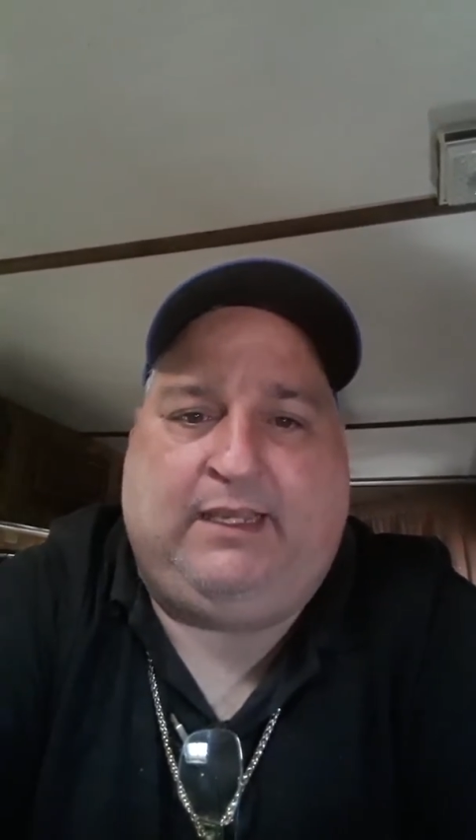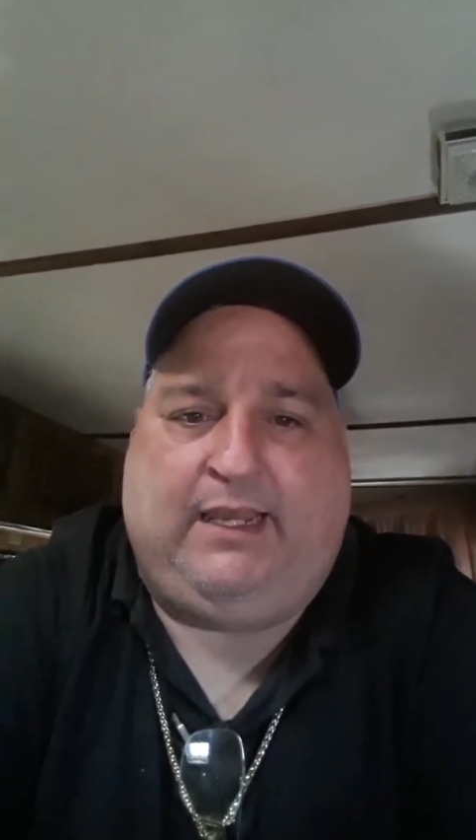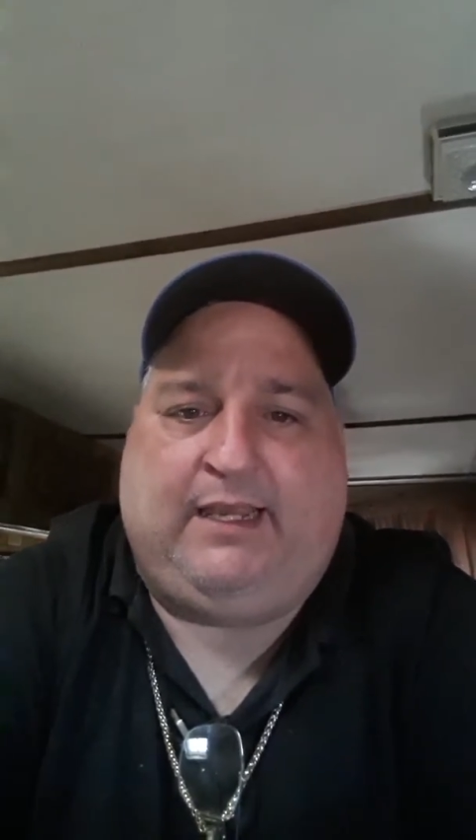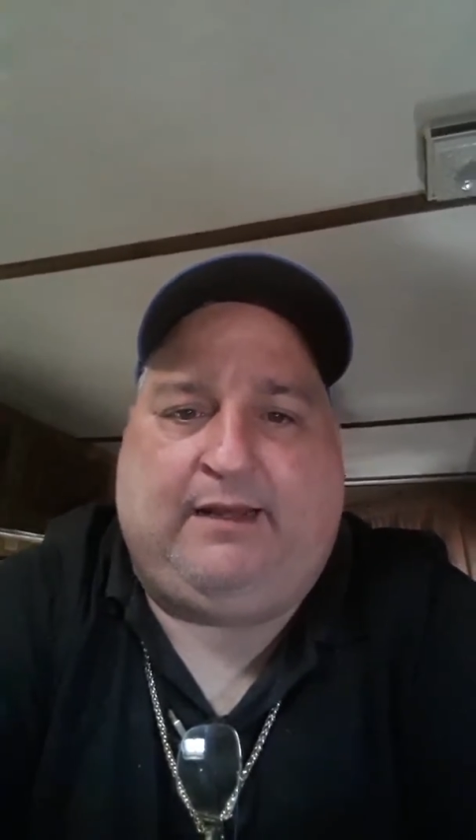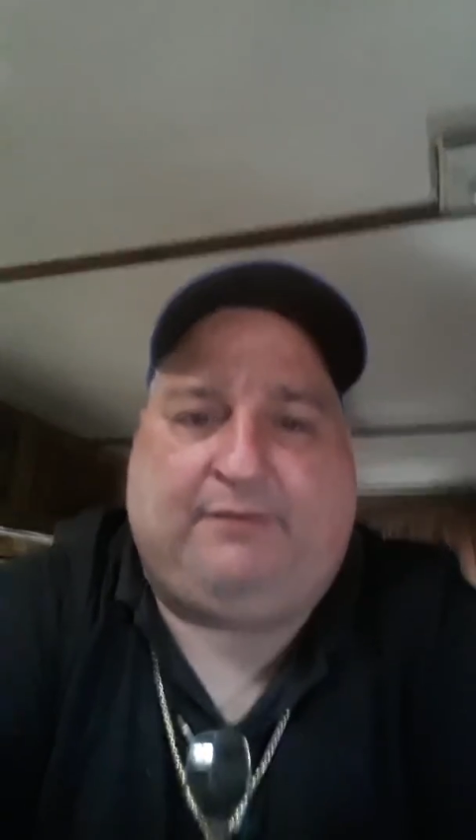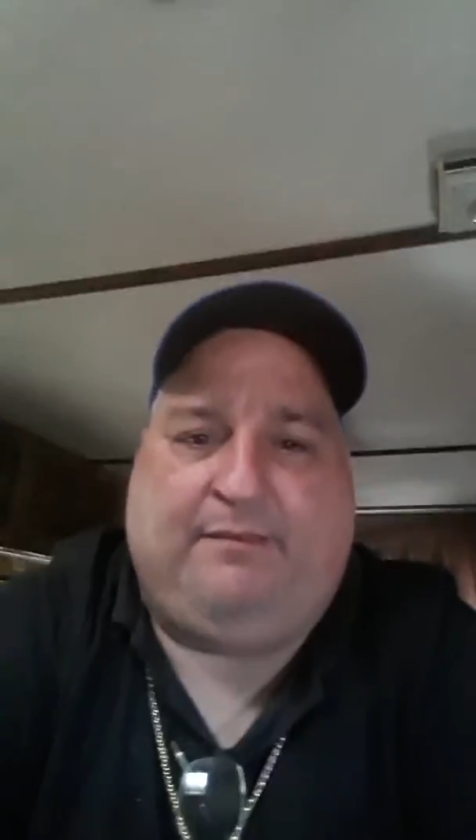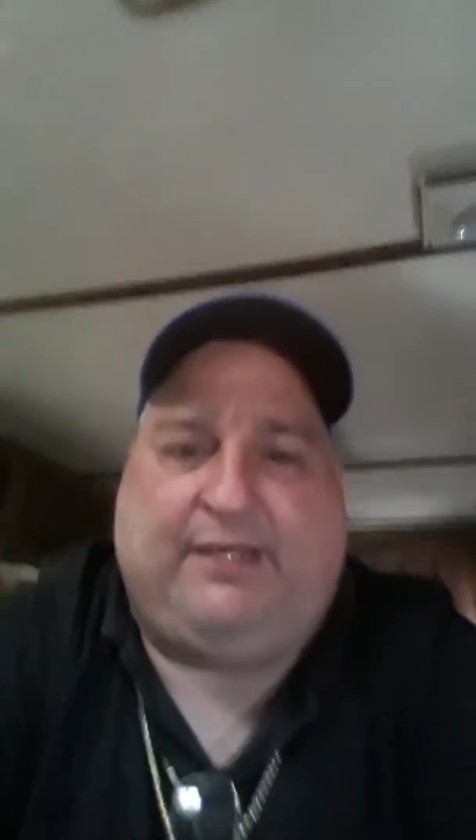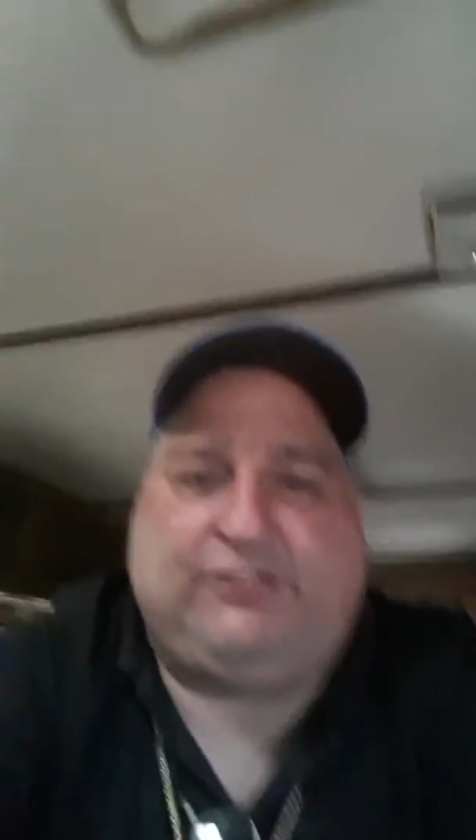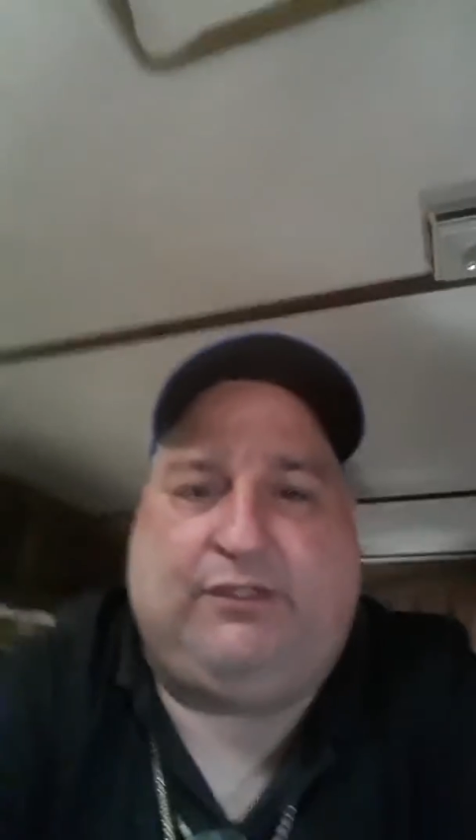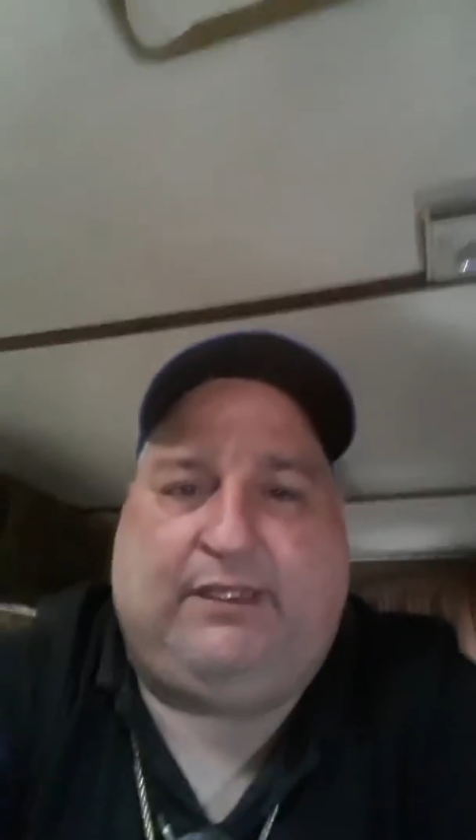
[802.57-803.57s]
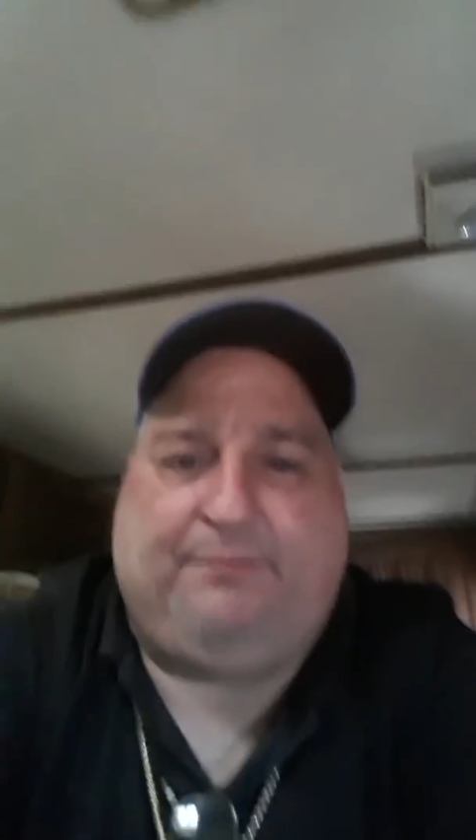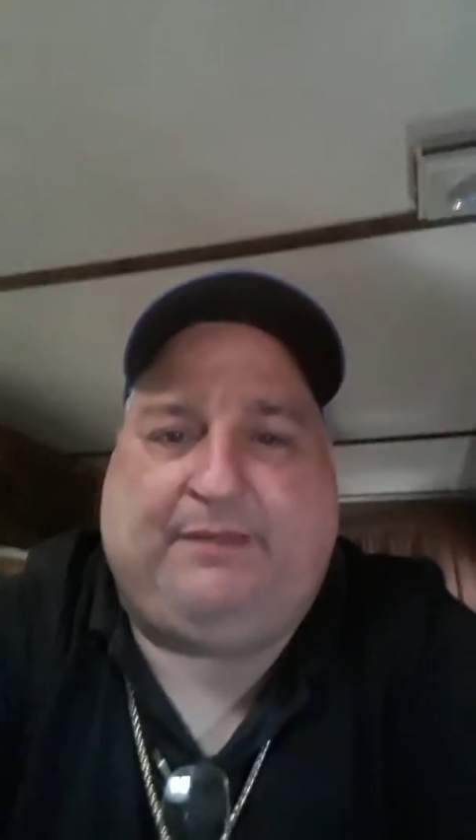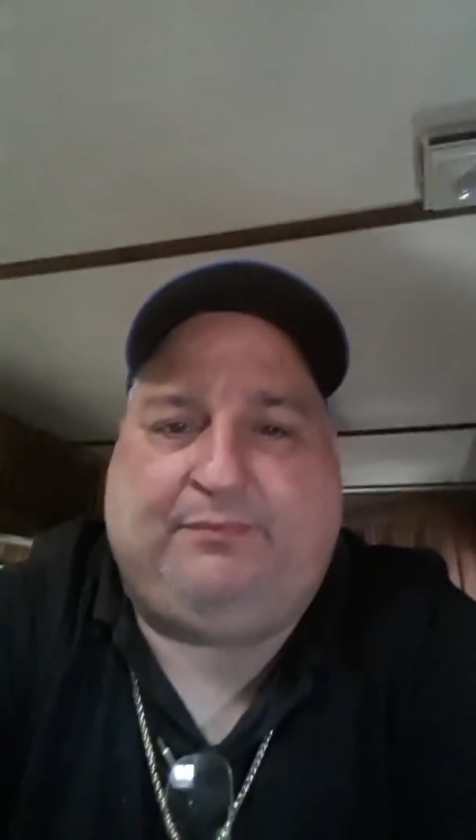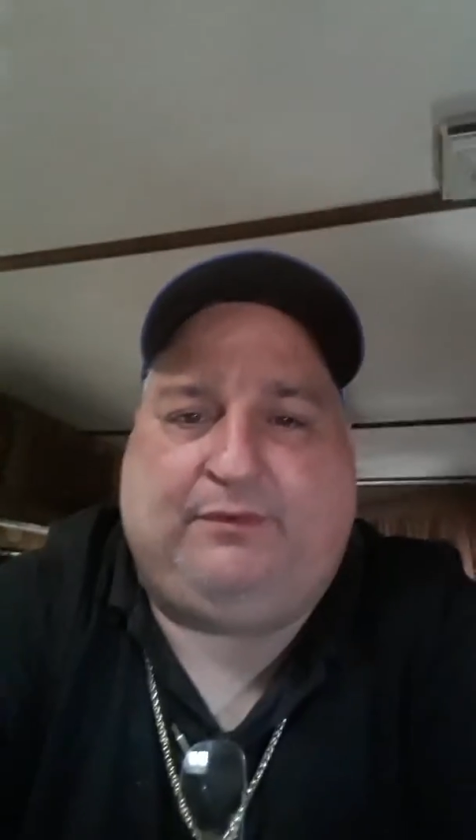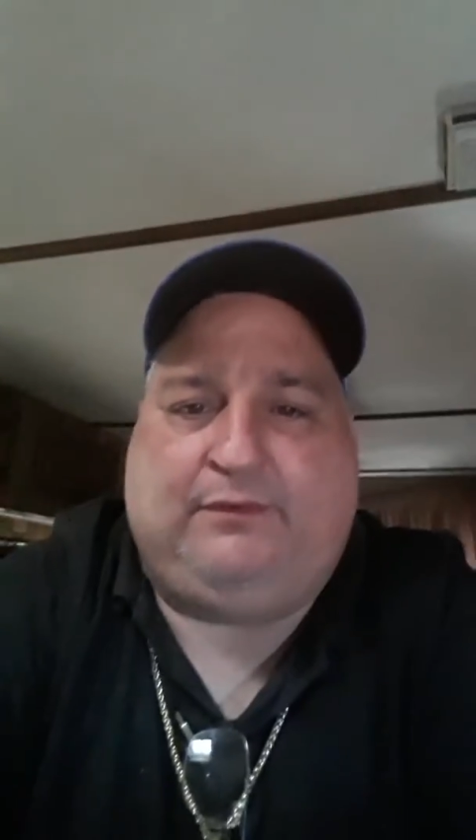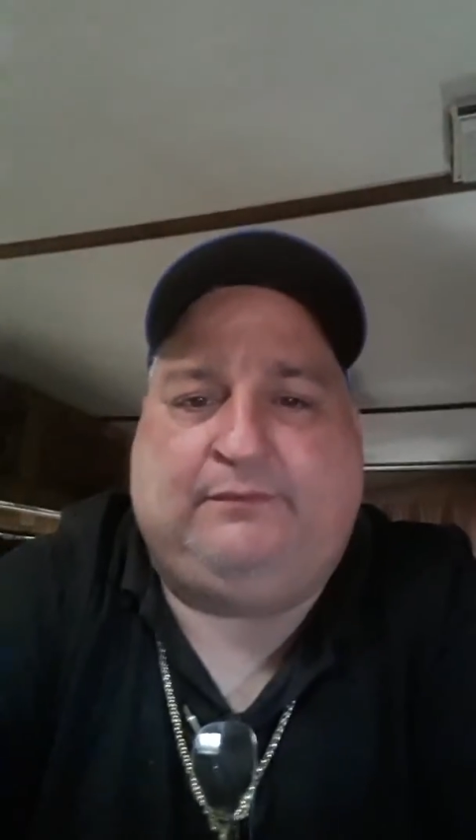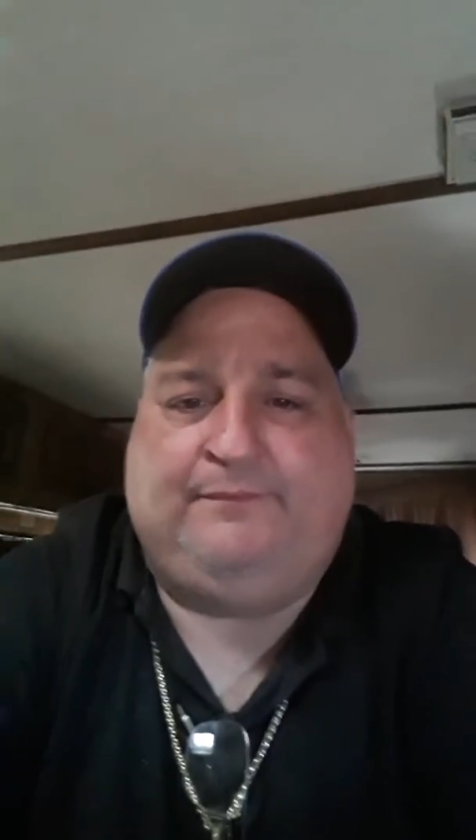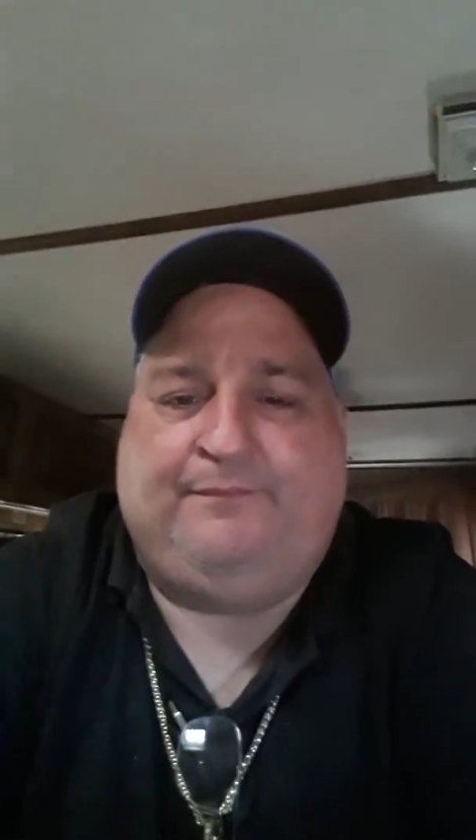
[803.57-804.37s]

and I'm going to make sure that people